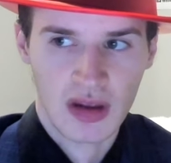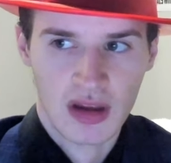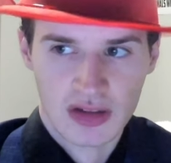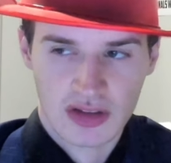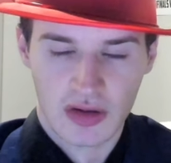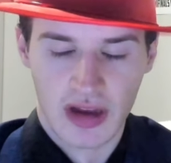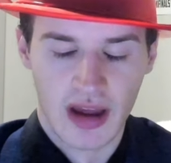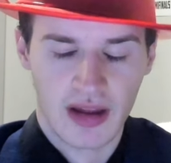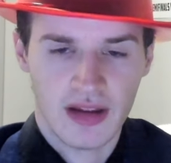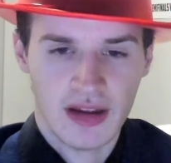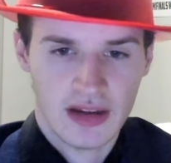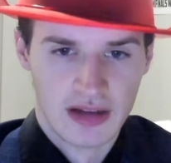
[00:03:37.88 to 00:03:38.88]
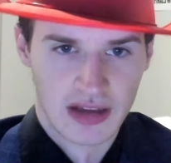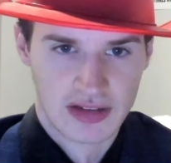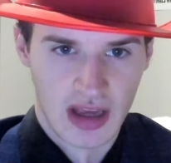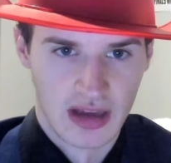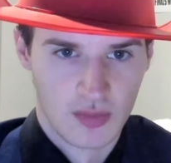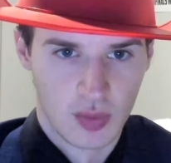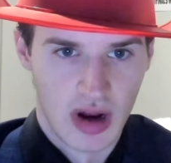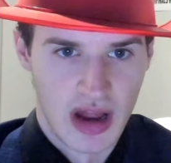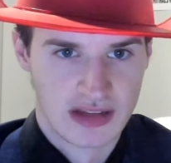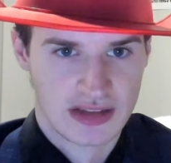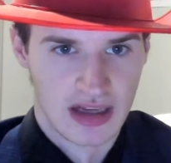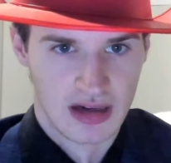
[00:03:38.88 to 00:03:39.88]
So yeah, that's kind of where I
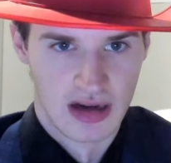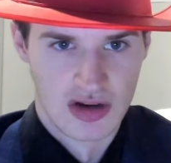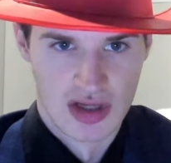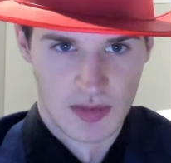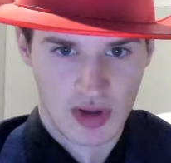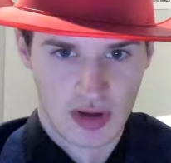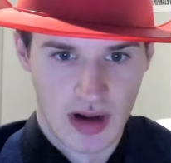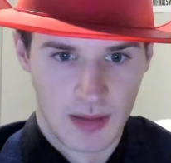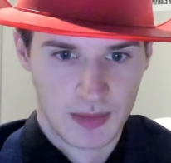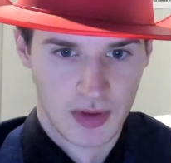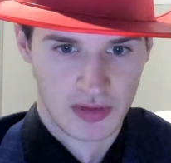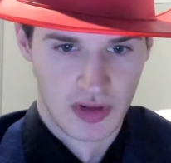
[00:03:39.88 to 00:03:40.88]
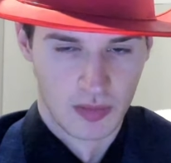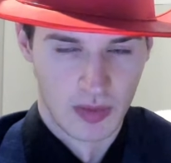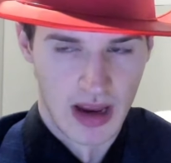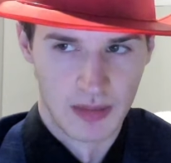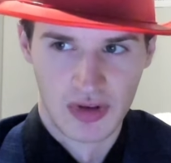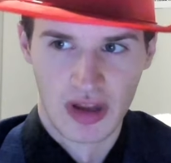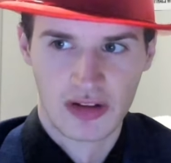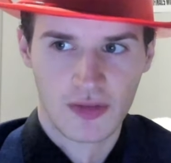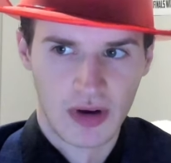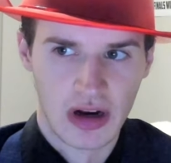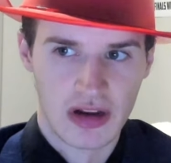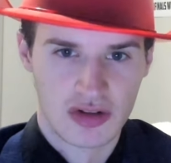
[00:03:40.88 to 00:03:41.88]
stand on Jimmy Garoppolo to the Rams. It's a
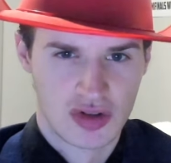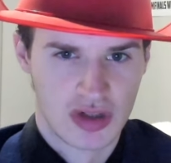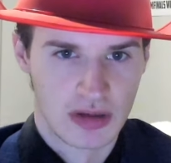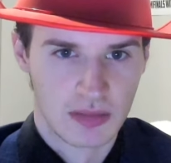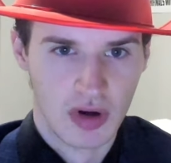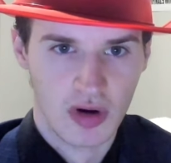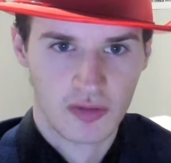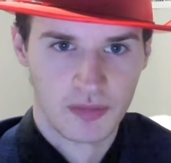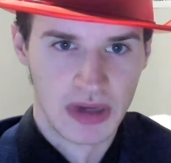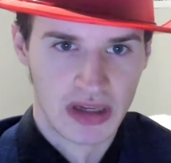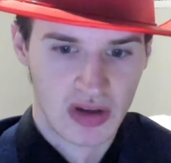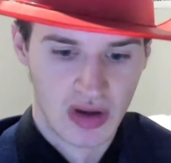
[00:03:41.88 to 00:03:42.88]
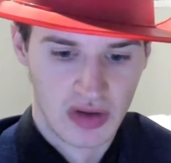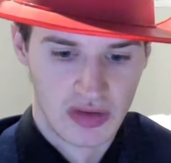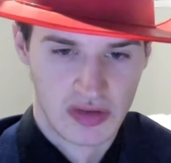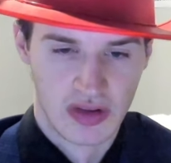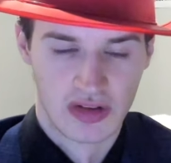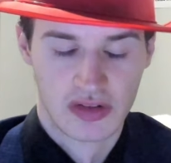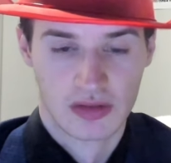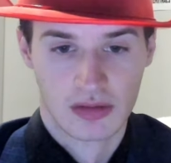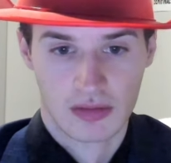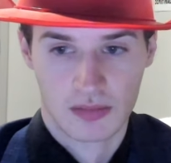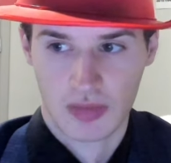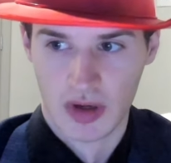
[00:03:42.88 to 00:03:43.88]
very interesting move because this
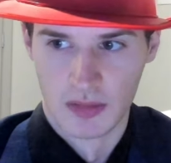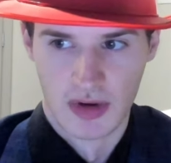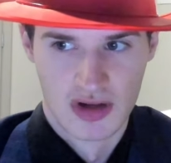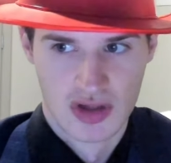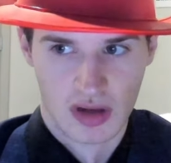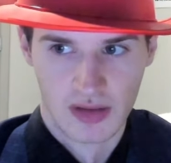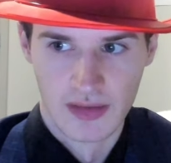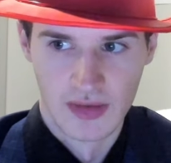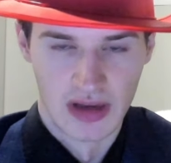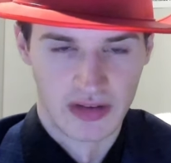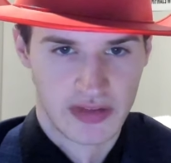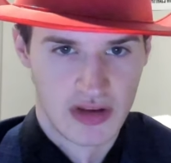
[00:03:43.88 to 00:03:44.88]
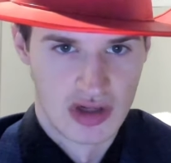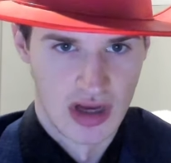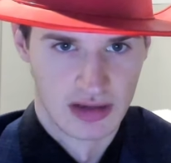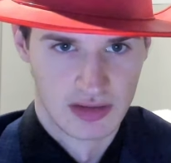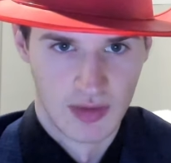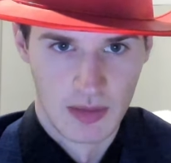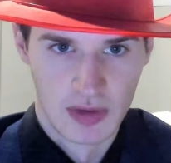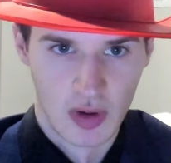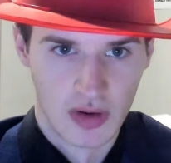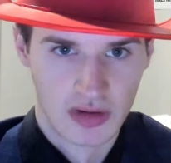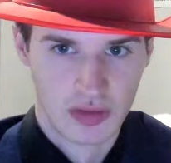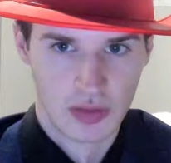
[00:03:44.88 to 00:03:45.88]
pretty much alleviates the chance of him
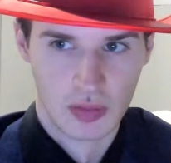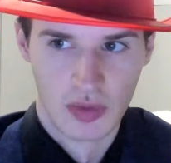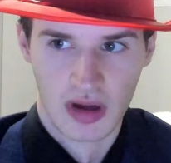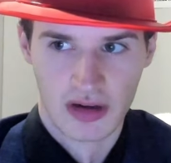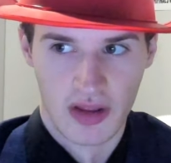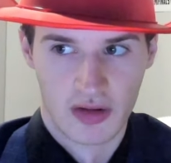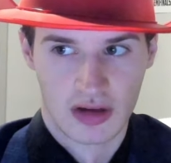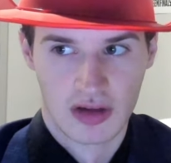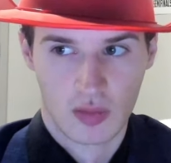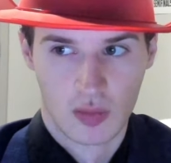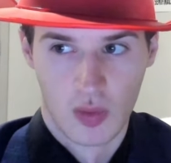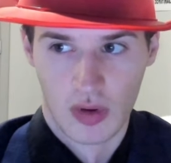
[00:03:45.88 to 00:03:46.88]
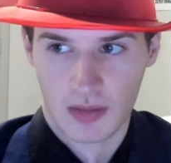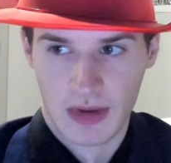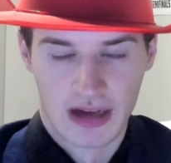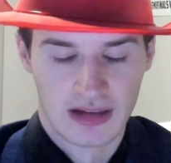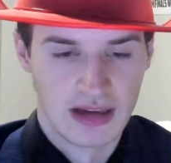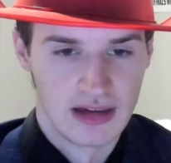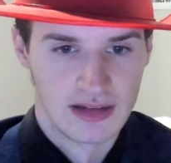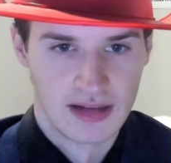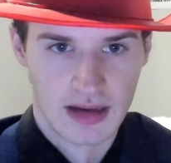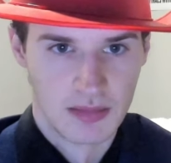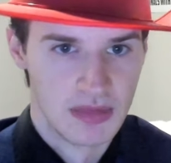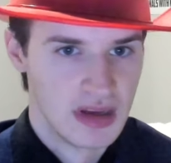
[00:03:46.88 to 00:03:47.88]
going to another quarterback needy
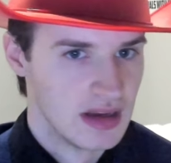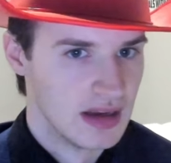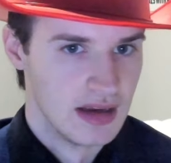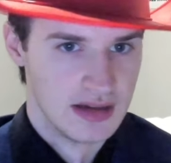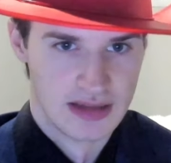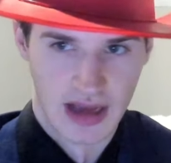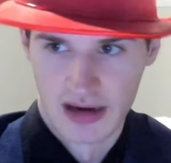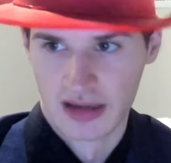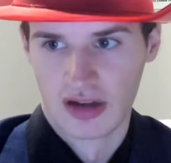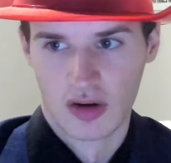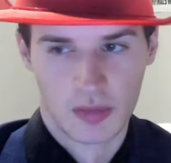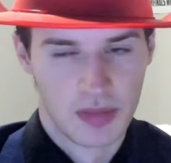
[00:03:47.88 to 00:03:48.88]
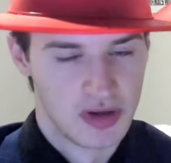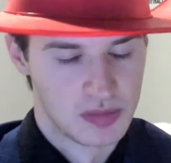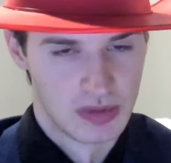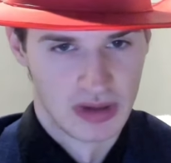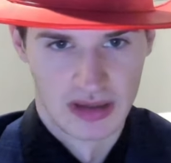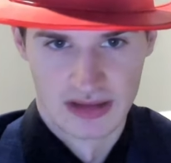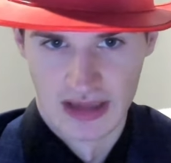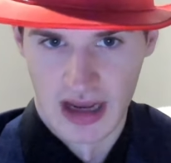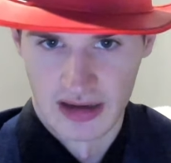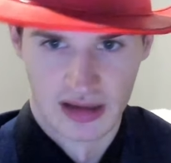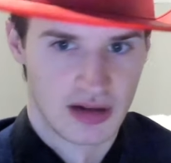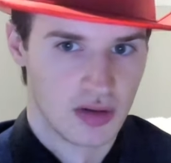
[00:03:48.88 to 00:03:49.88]
team. He's not going to go to Pittsburgh. He's not
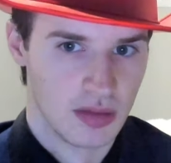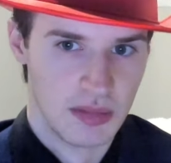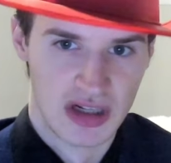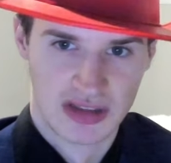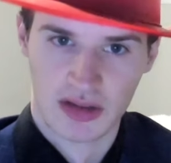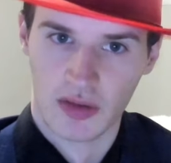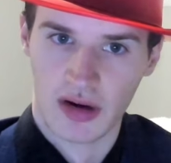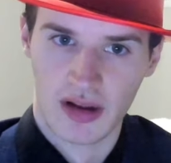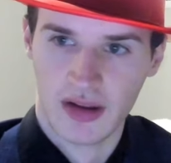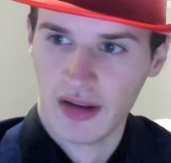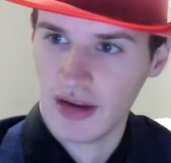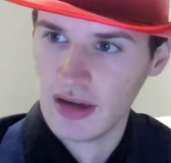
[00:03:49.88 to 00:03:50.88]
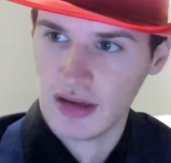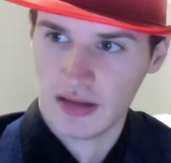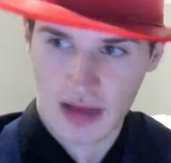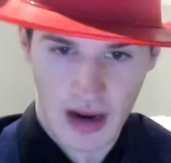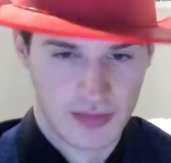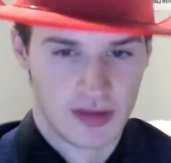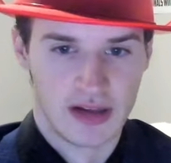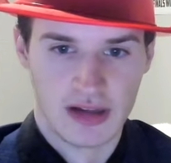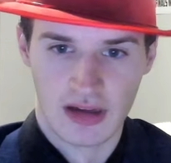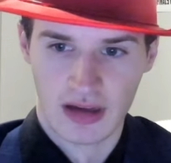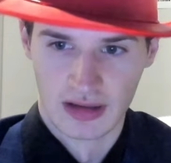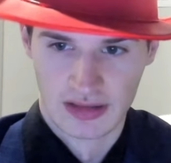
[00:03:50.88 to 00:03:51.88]
going to go to Minnesota.
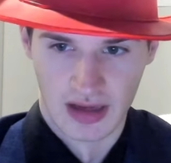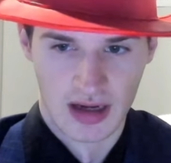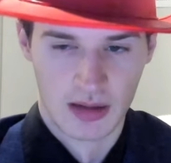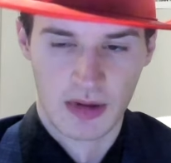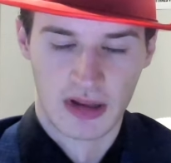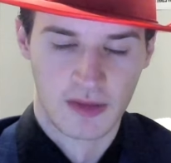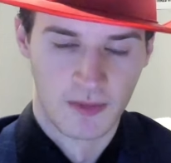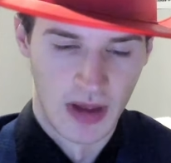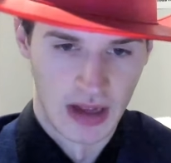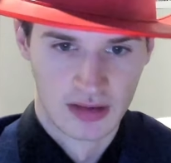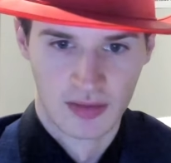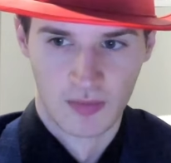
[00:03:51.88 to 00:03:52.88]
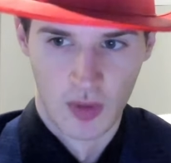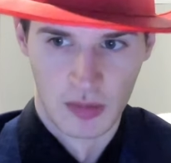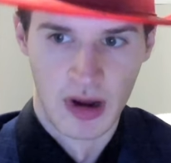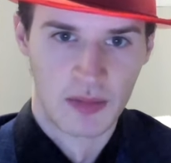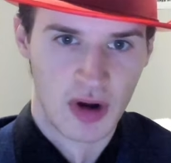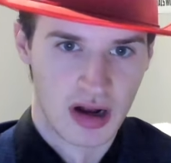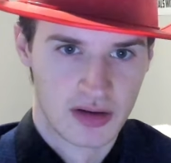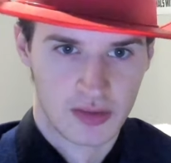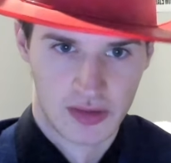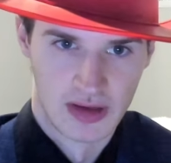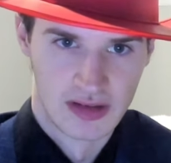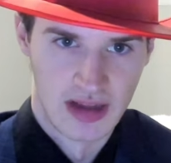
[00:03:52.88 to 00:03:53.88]
Definitely excited about the fact for my Broncos
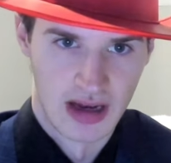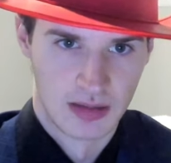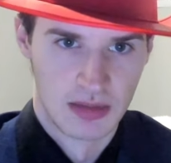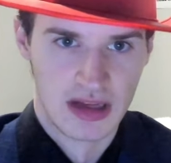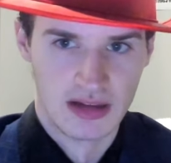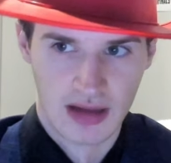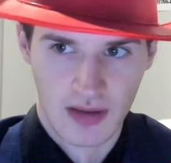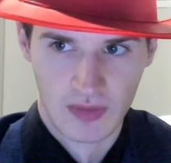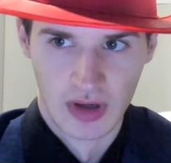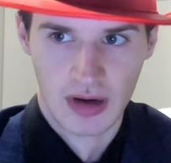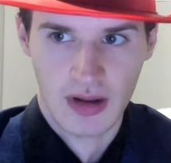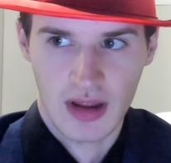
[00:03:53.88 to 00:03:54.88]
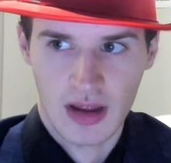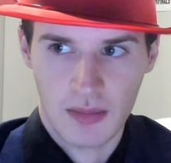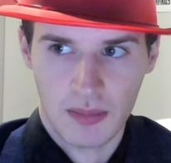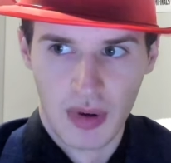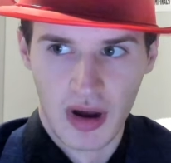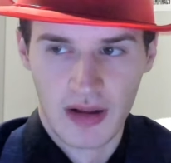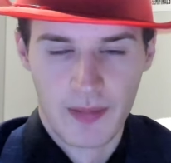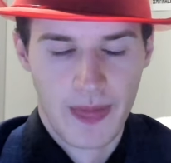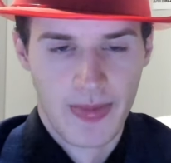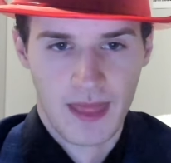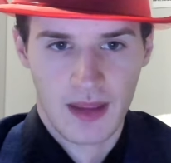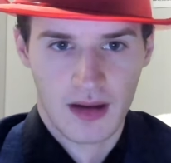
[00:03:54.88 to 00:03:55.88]
that he's not going to be in Denver. But
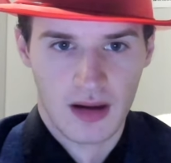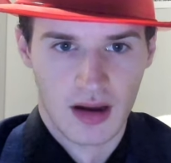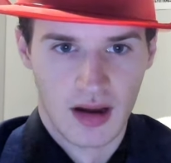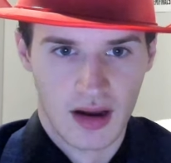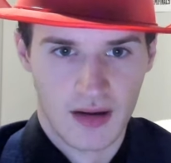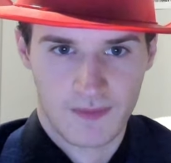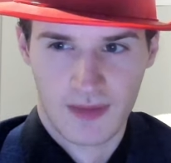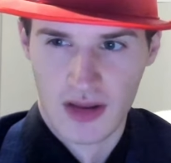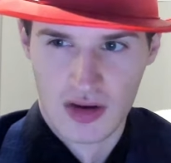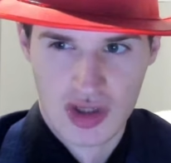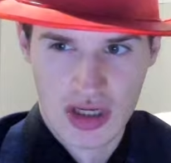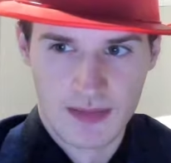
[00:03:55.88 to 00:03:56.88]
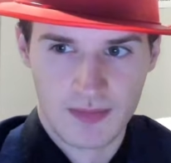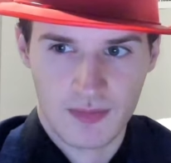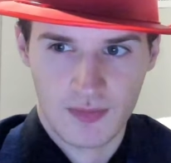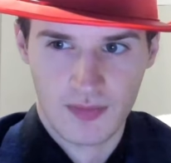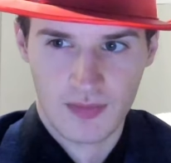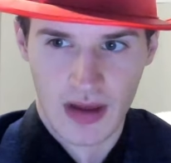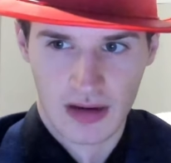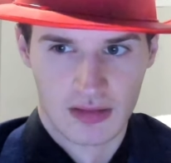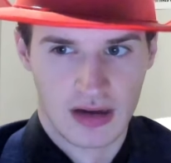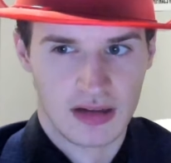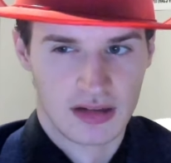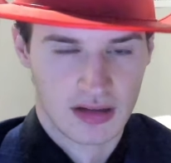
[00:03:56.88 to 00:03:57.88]
for the cheap
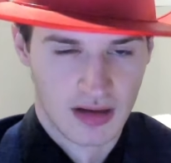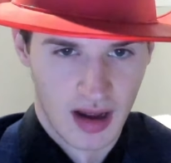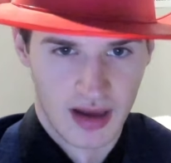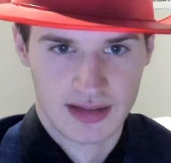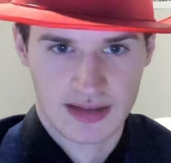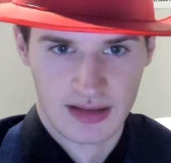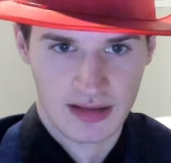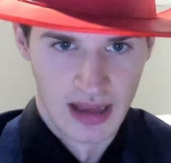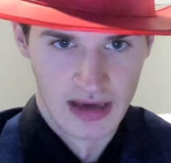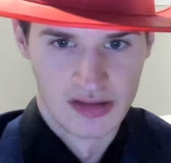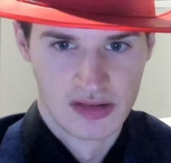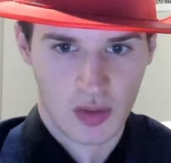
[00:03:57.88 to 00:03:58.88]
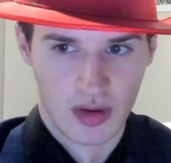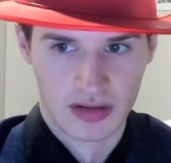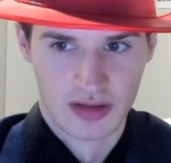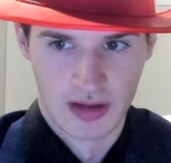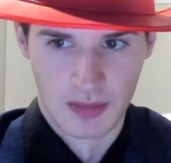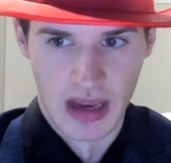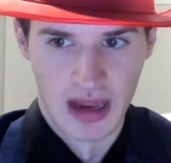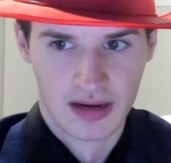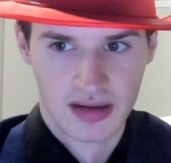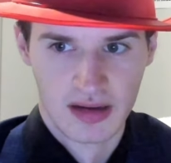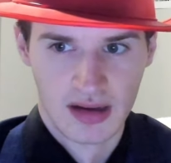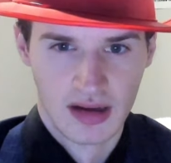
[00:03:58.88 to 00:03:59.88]
veteran cost that he's going to command,
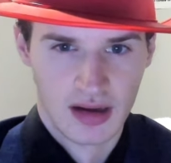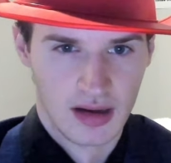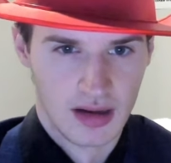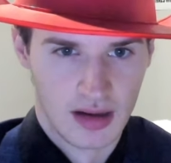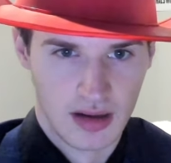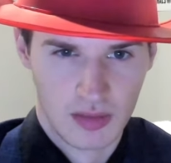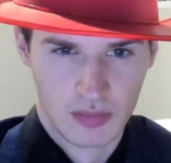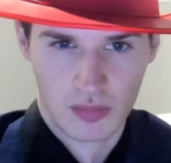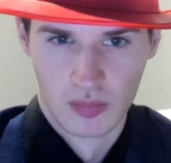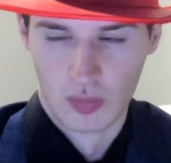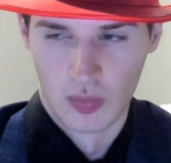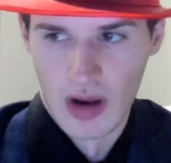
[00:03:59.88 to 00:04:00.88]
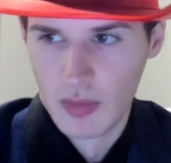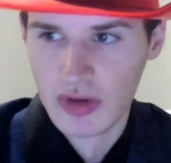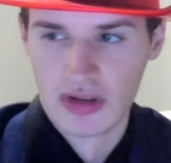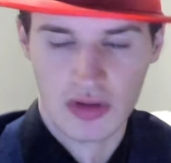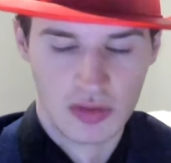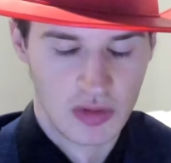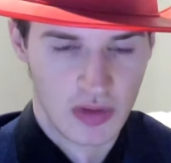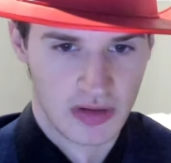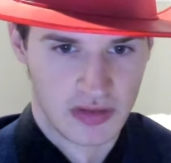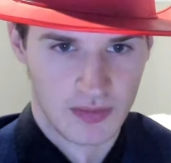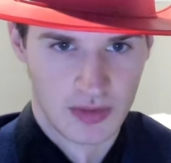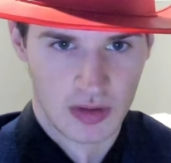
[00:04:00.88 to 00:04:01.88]
why wouldn't you do
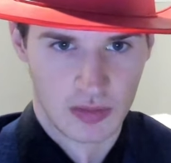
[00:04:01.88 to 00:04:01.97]
this if you're the